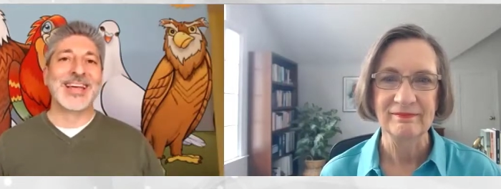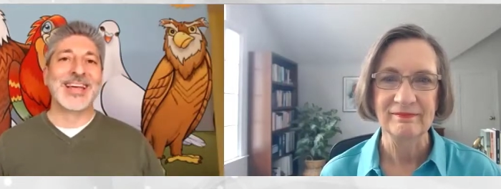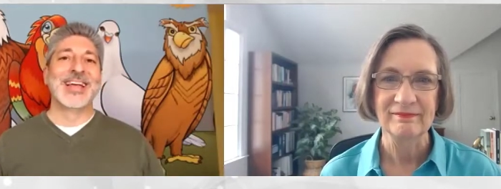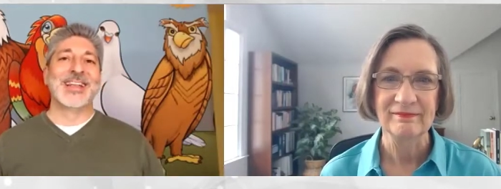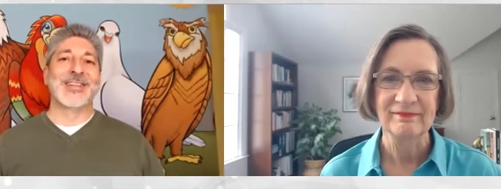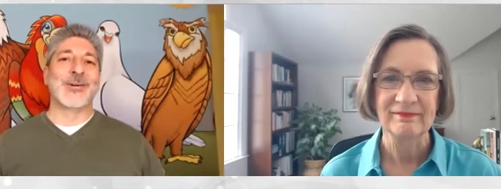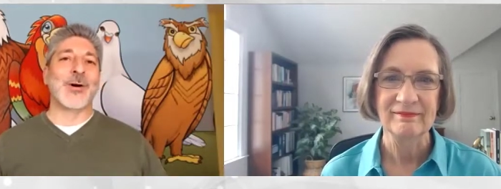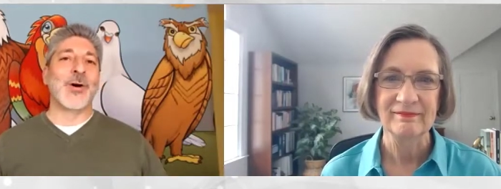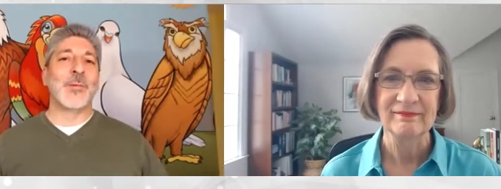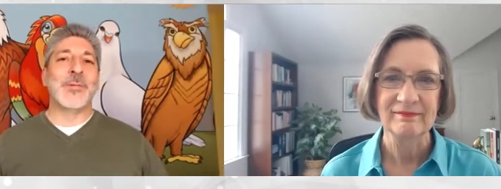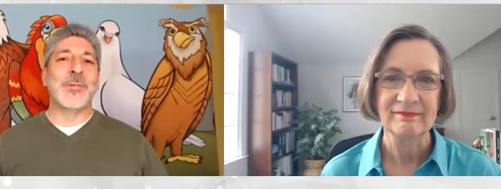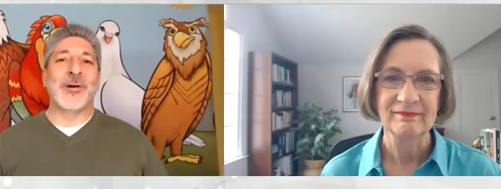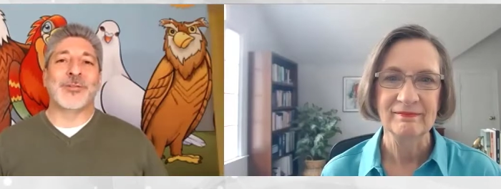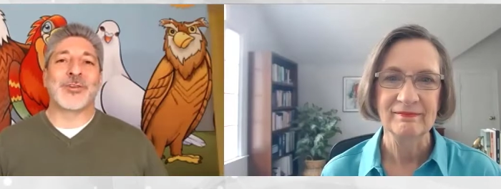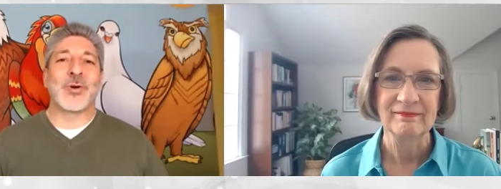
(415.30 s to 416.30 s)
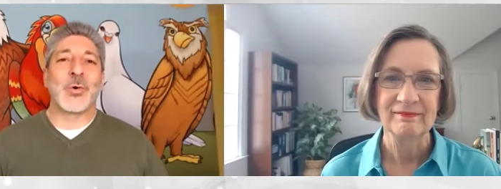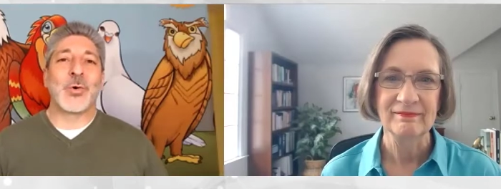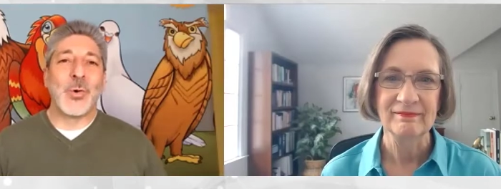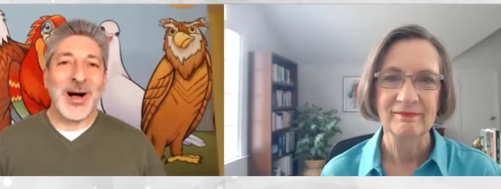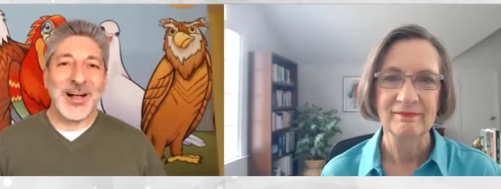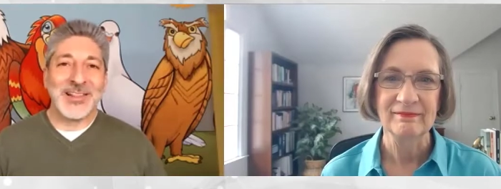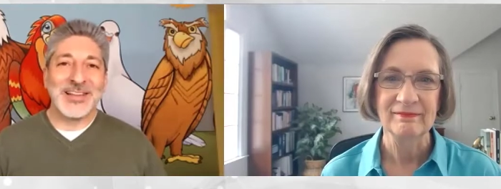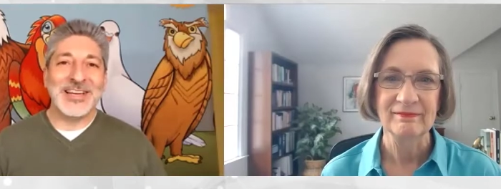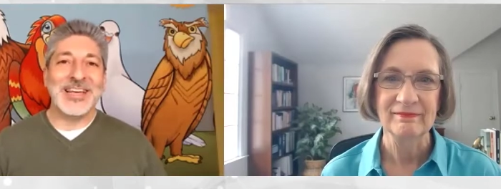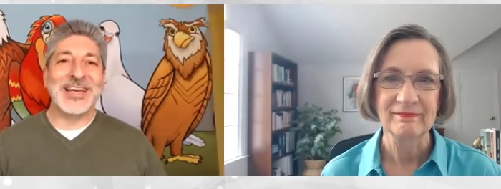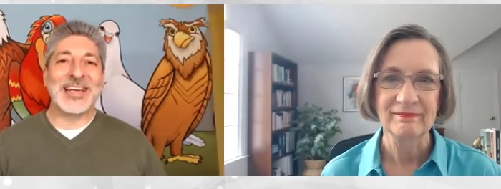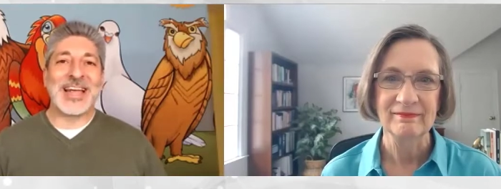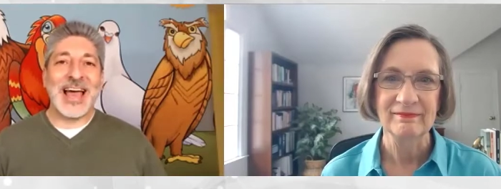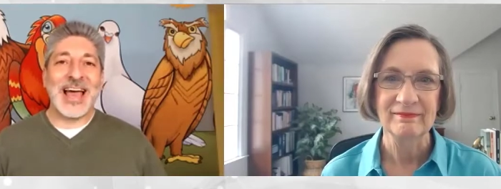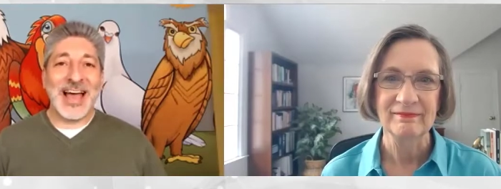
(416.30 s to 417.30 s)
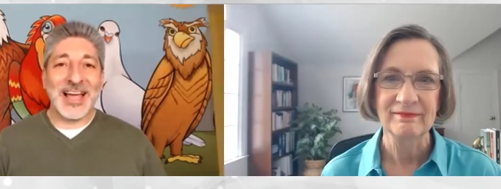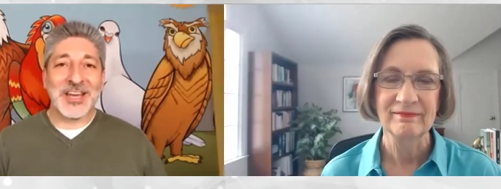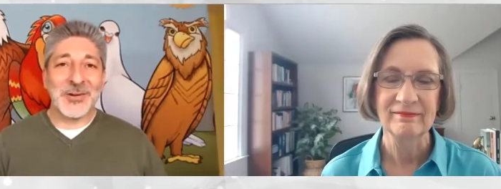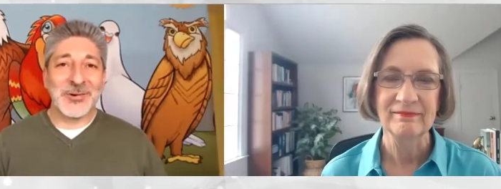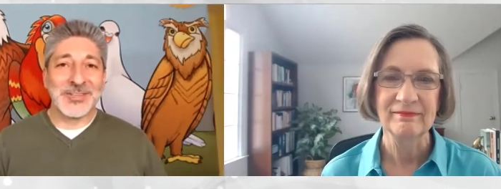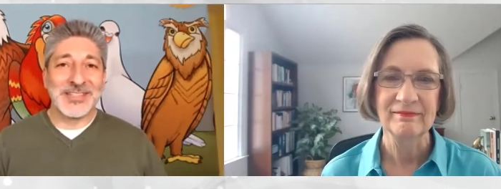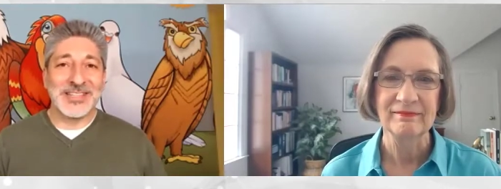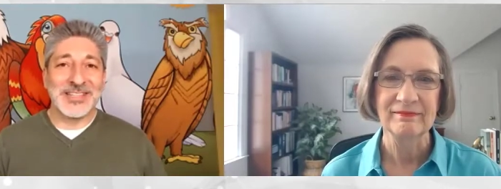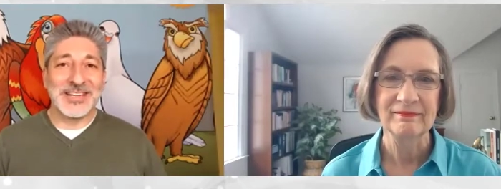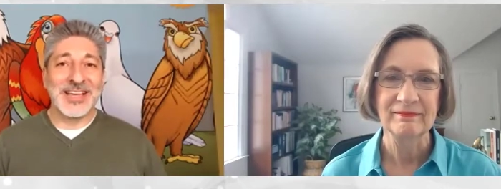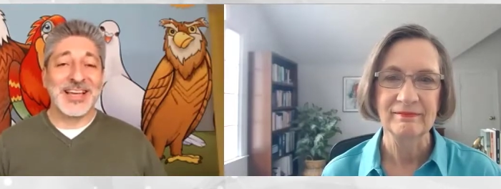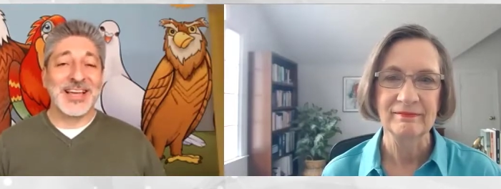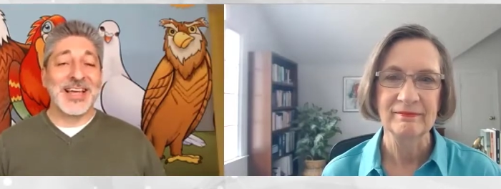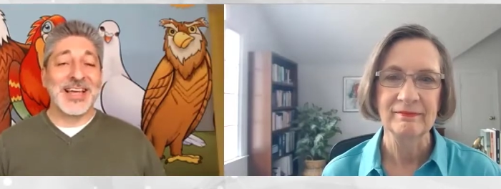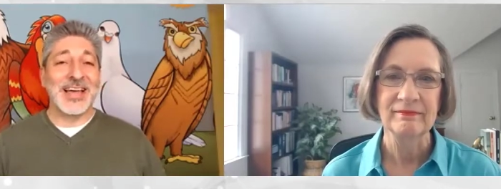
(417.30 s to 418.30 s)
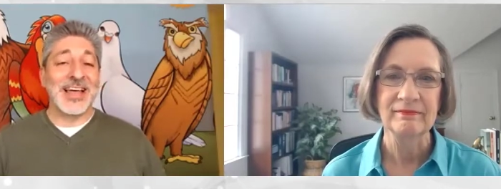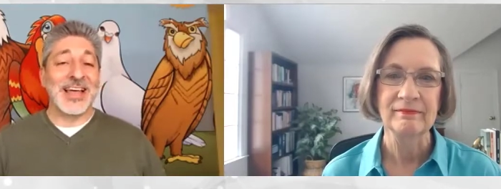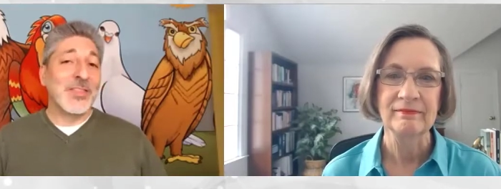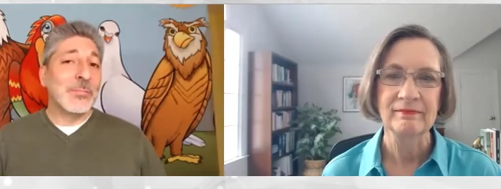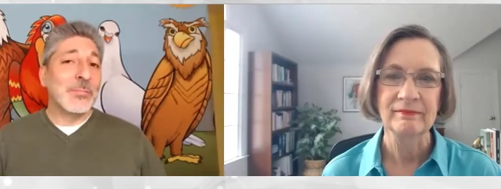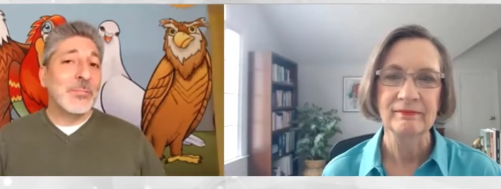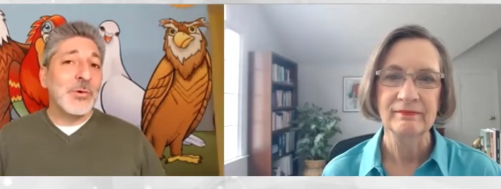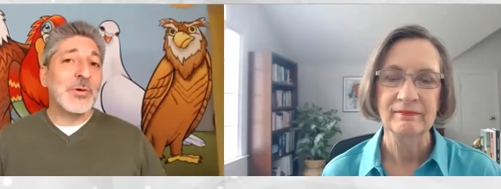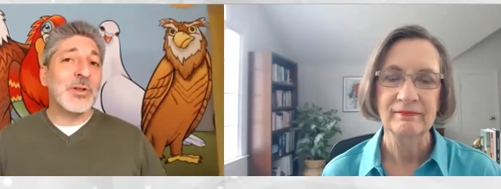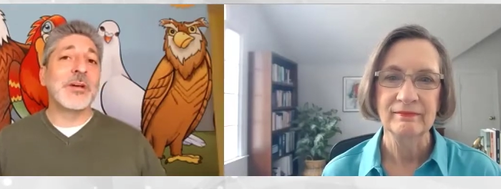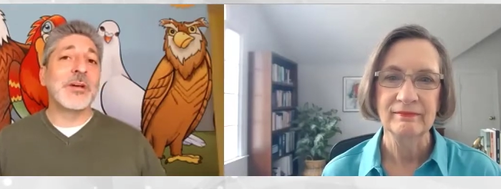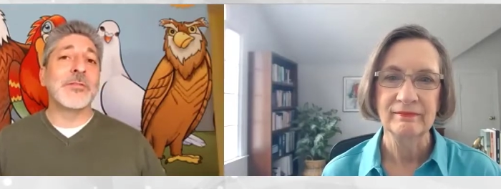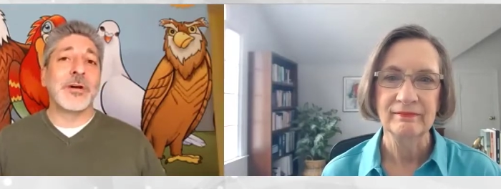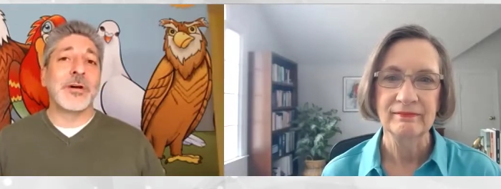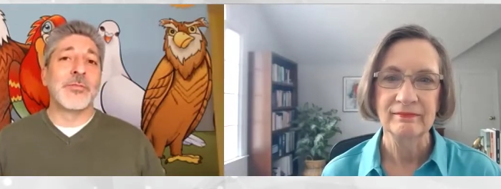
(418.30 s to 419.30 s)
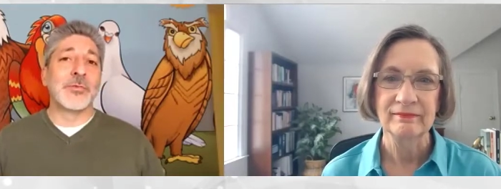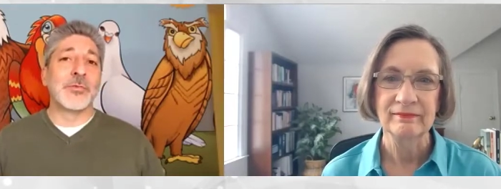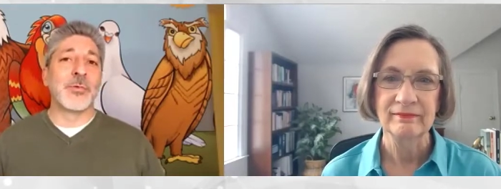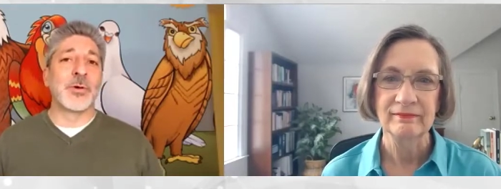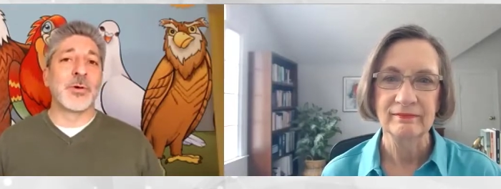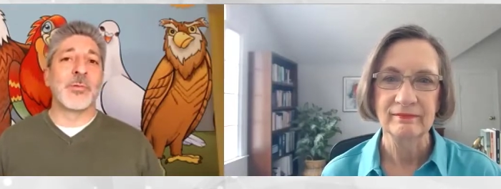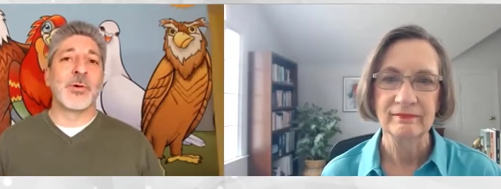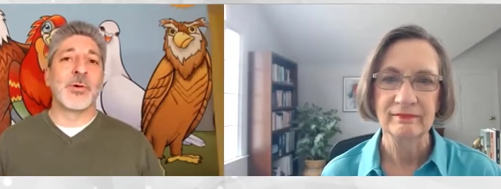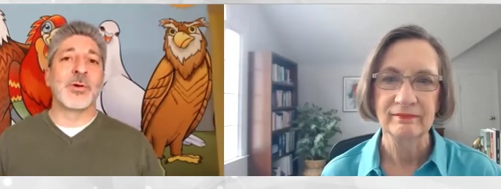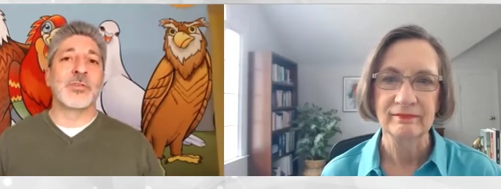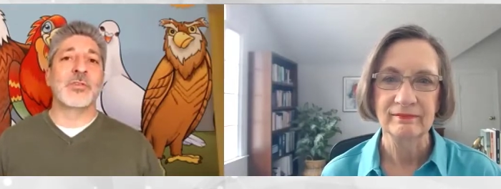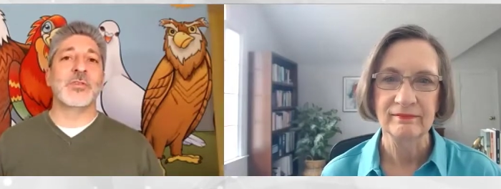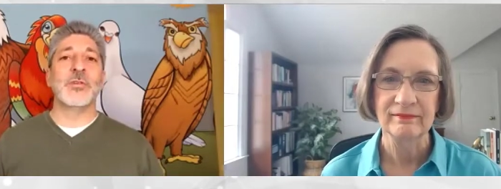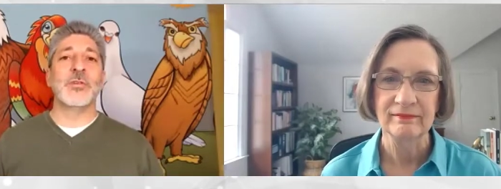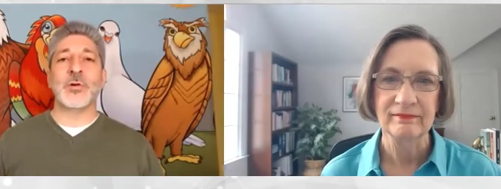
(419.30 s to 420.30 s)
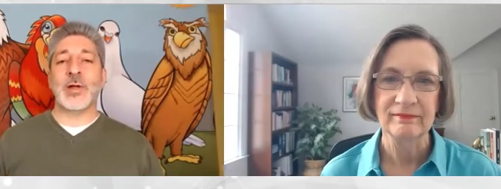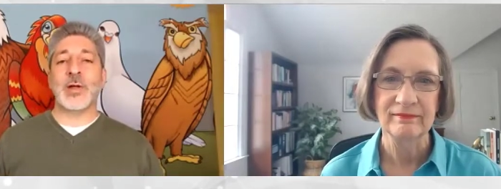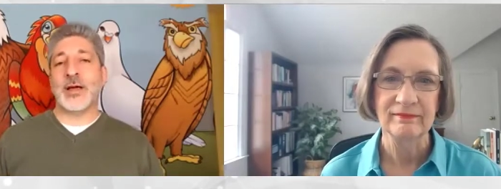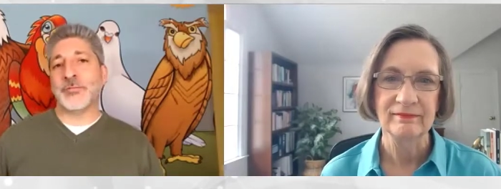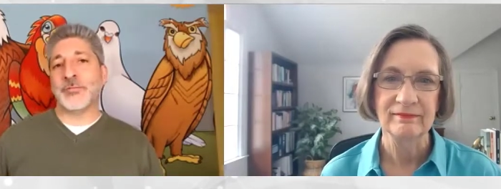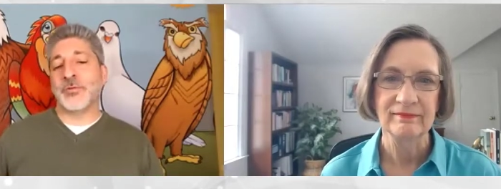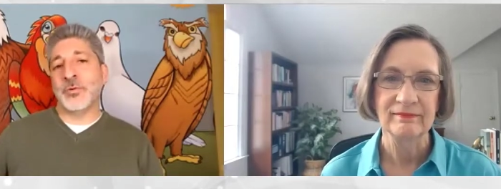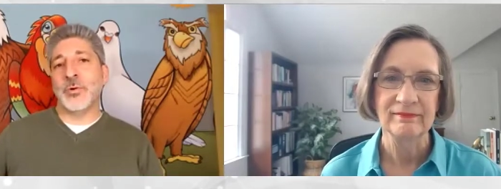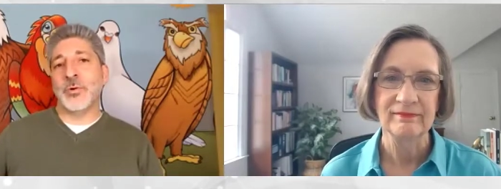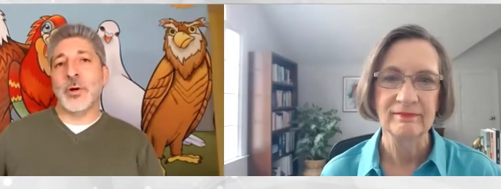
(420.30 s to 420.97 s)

Speaker 1: They're all about quality and accuracy. And the beauty of the four birds is you don't have to